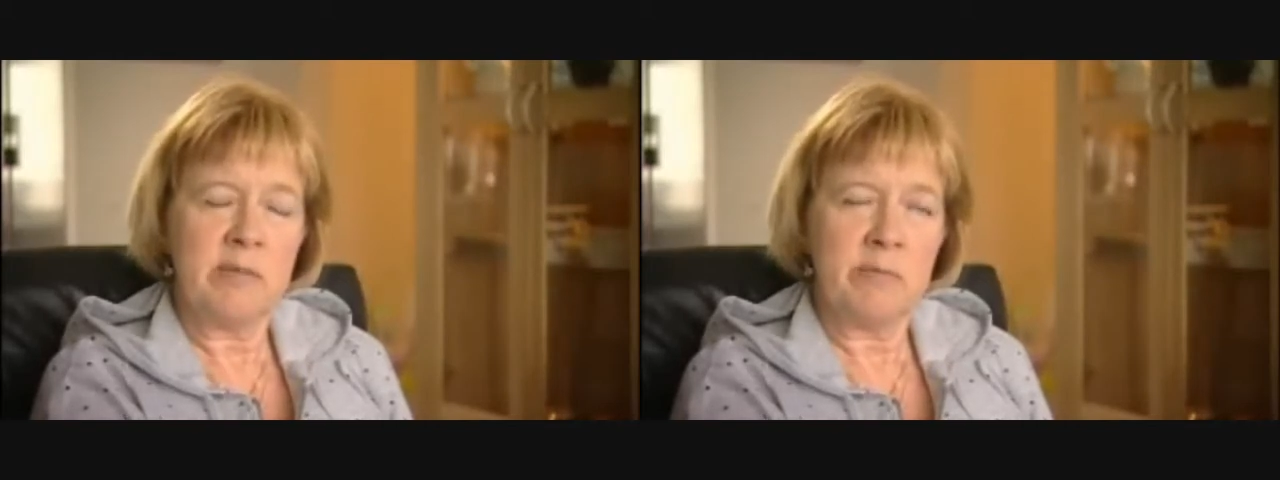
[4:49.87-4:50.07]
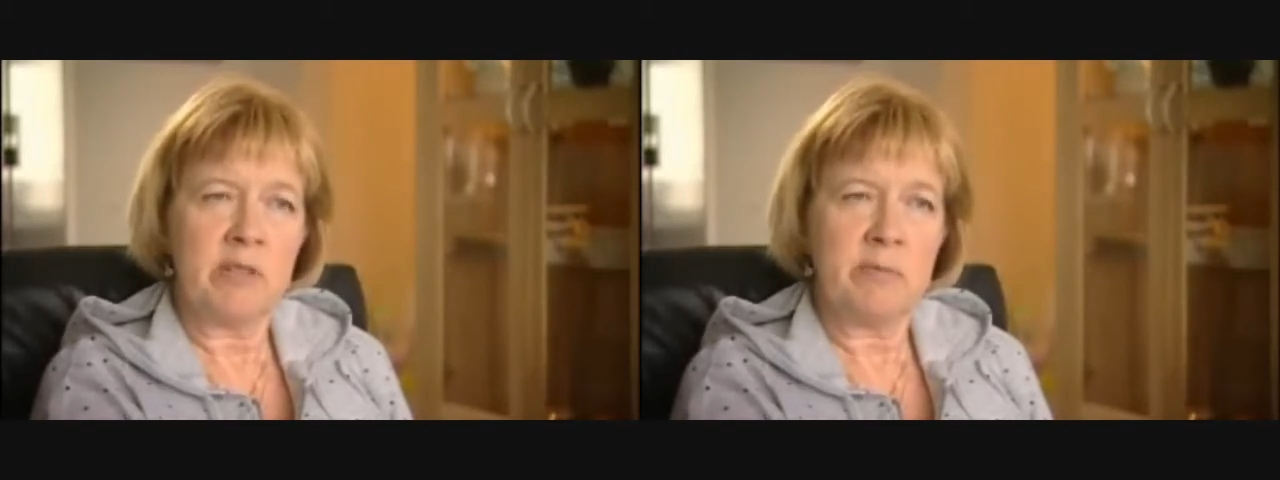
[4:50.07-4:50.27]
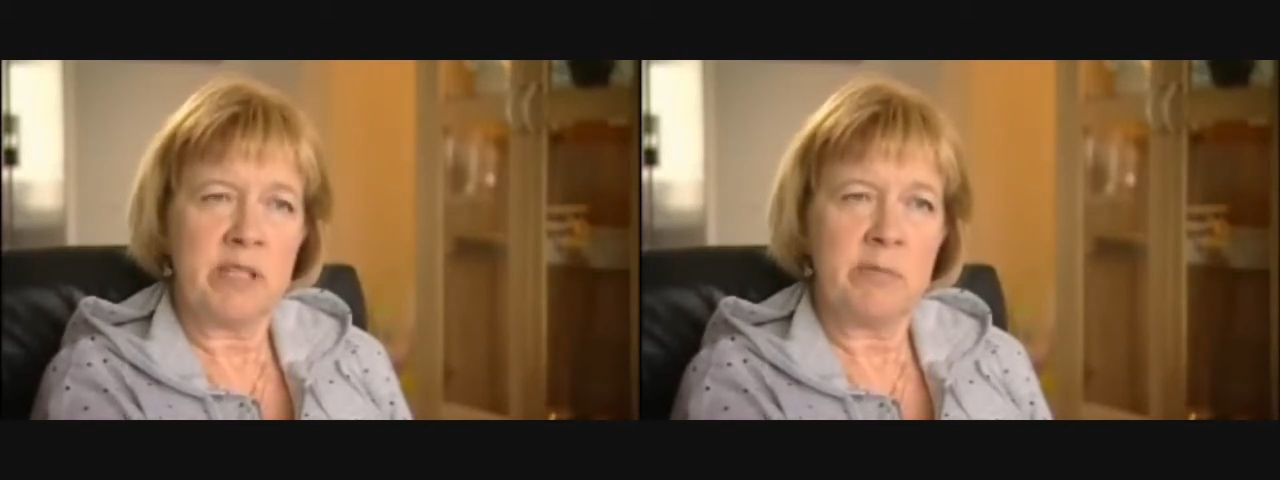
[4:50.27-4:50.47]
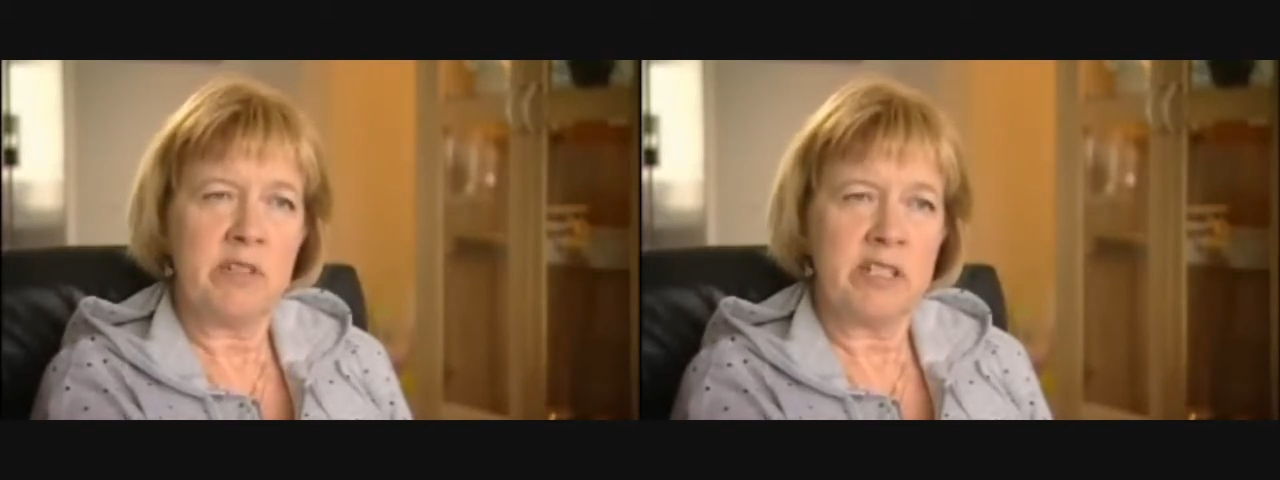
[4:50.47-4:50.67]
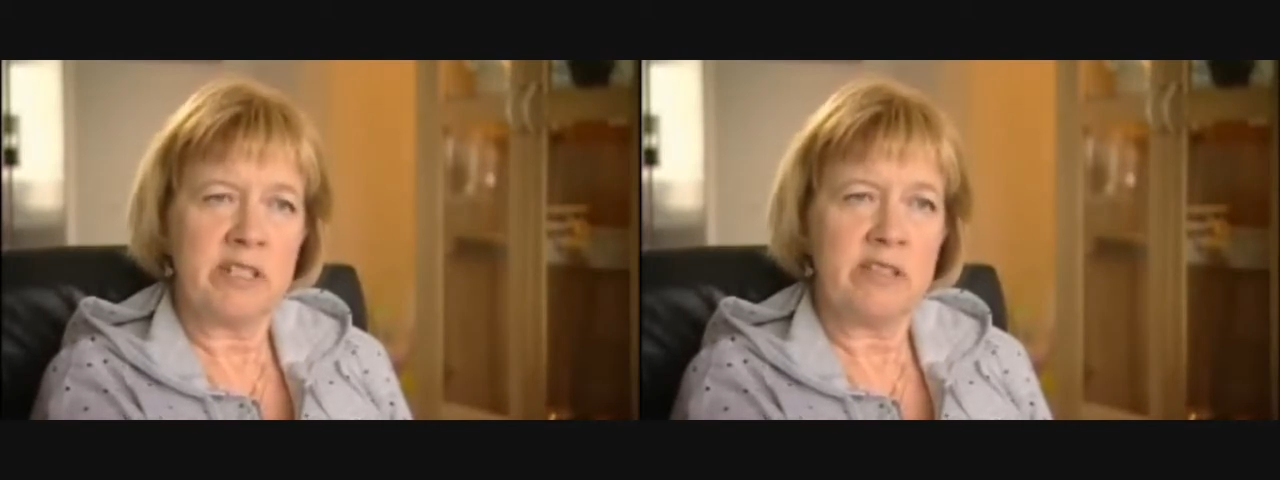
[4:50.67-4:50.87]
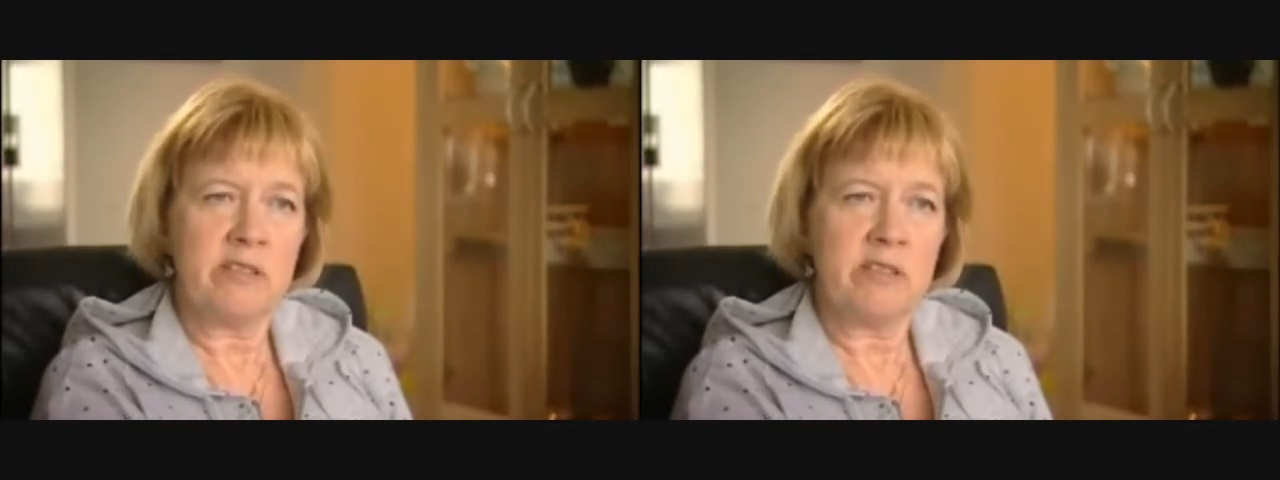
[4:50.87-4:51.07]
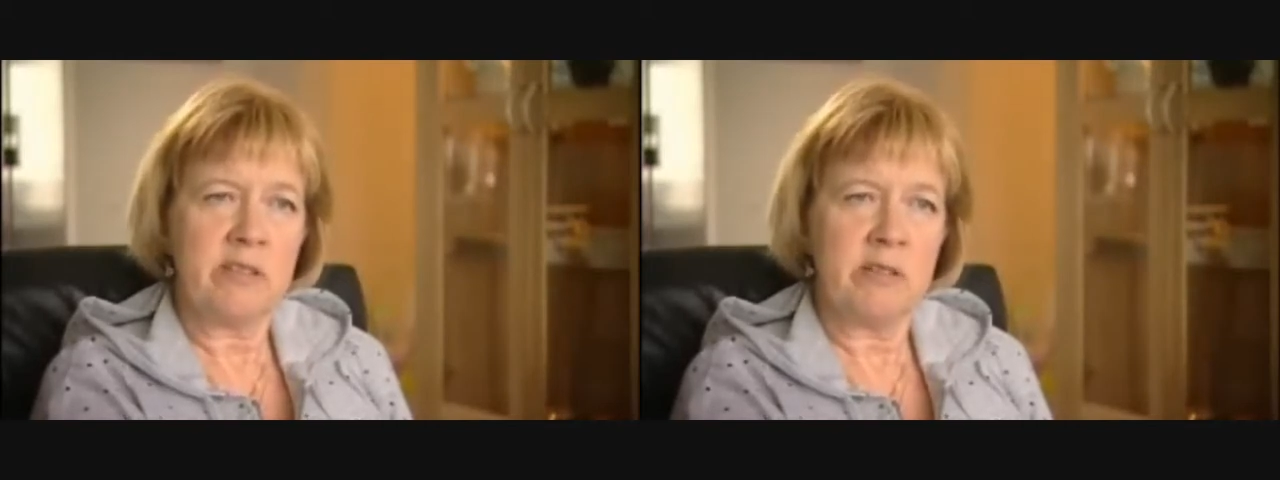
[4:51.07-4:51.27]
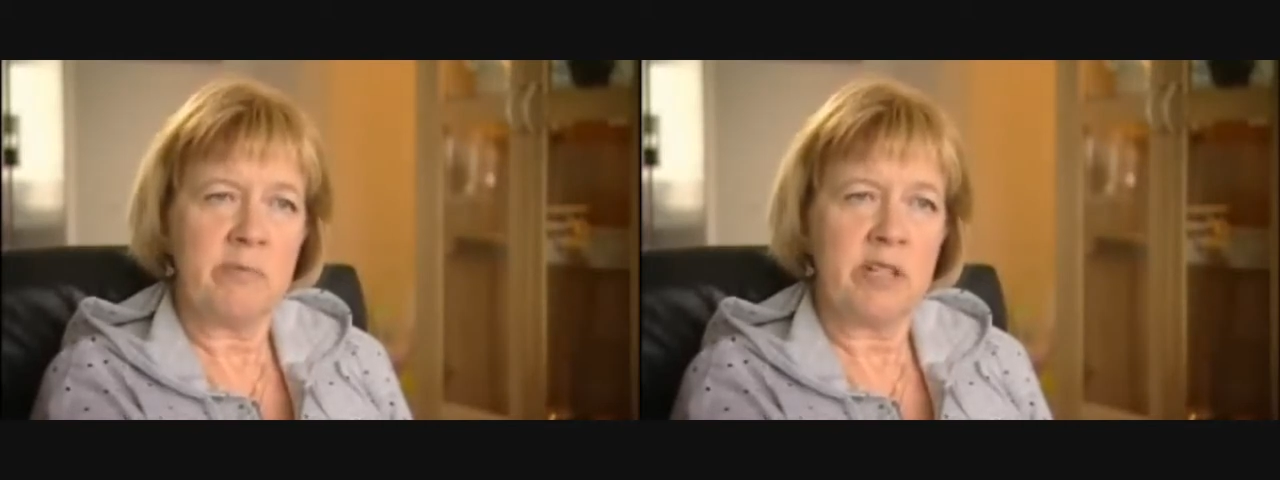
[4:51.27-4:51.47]
among people in general
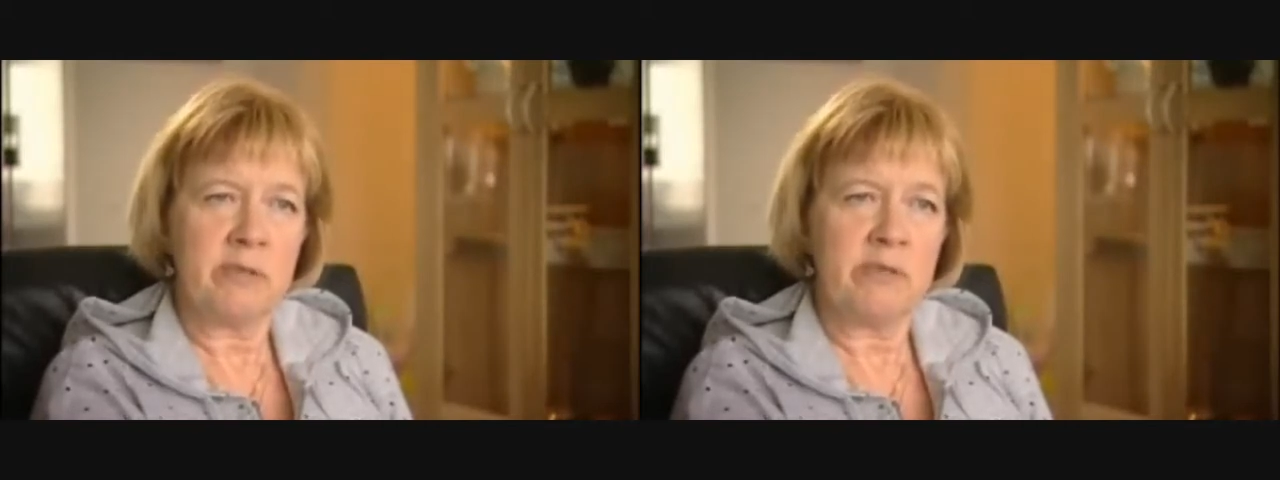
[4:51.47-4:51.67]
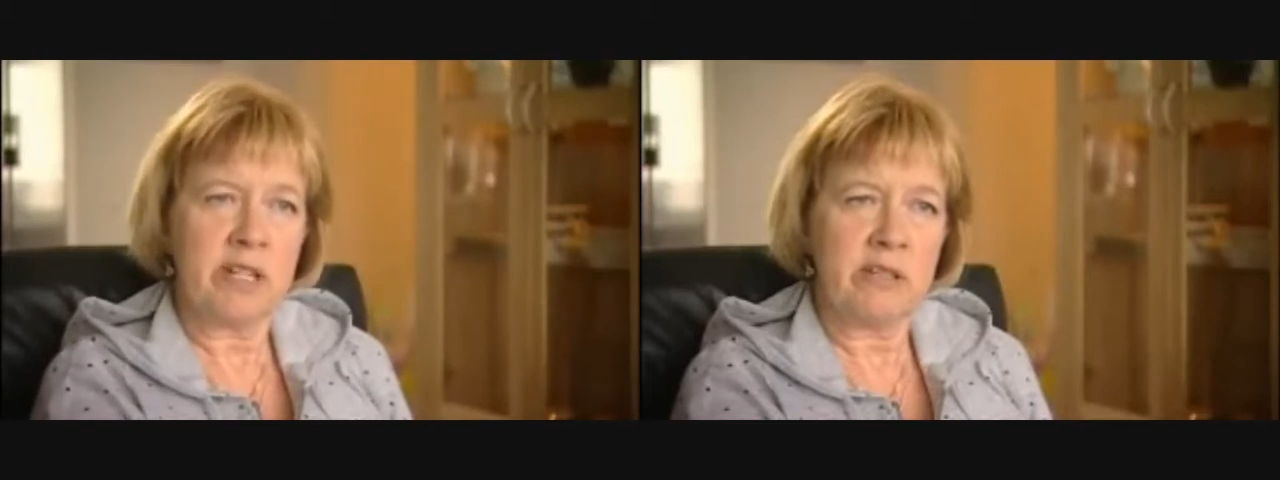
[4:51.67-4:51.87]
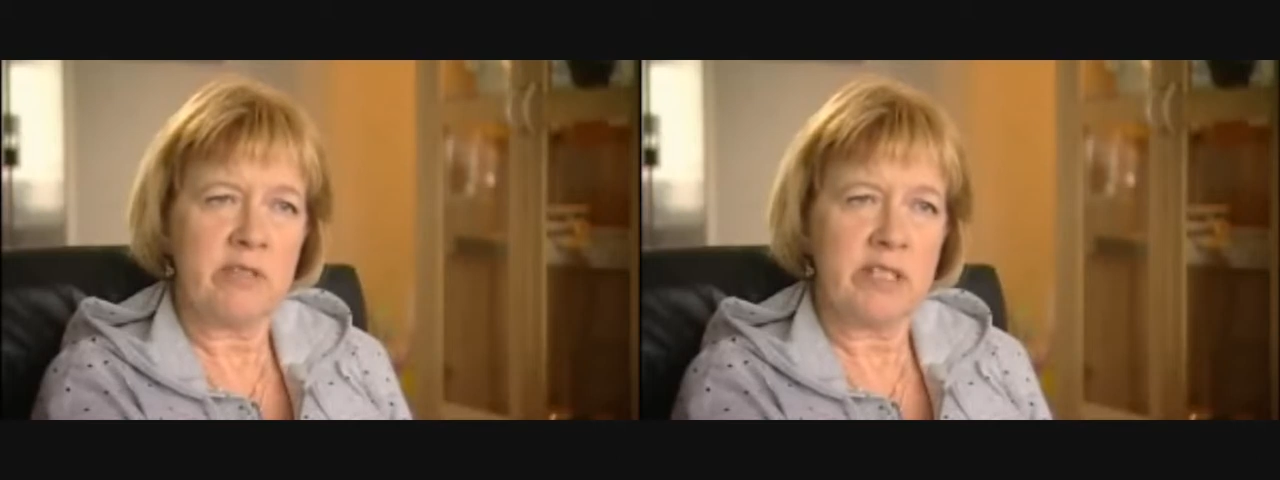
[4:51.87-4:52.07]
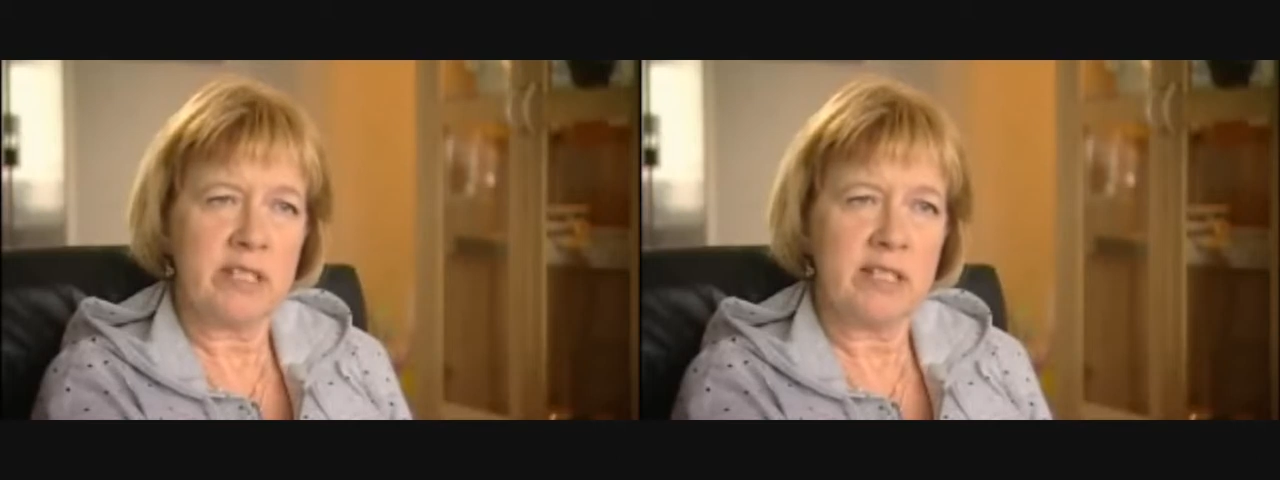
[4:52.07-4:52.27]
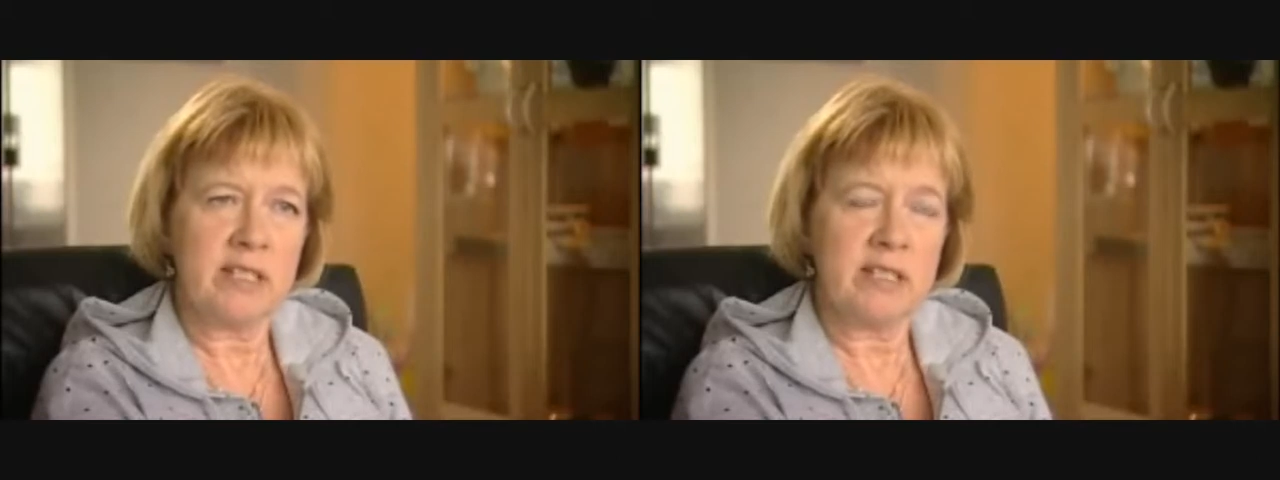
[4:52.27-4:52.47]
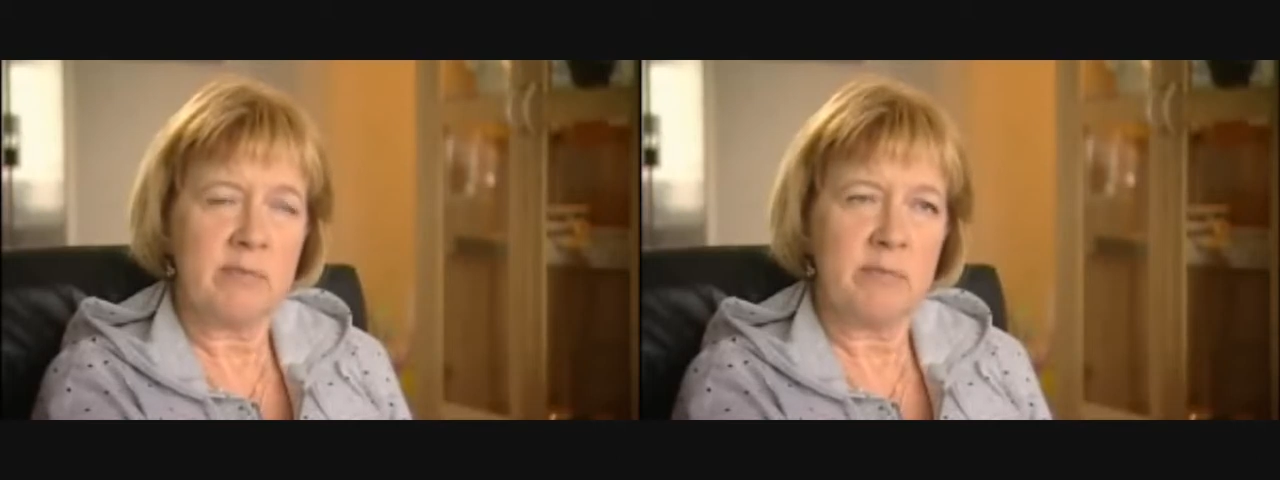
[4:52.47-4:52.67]
about thyroid disease.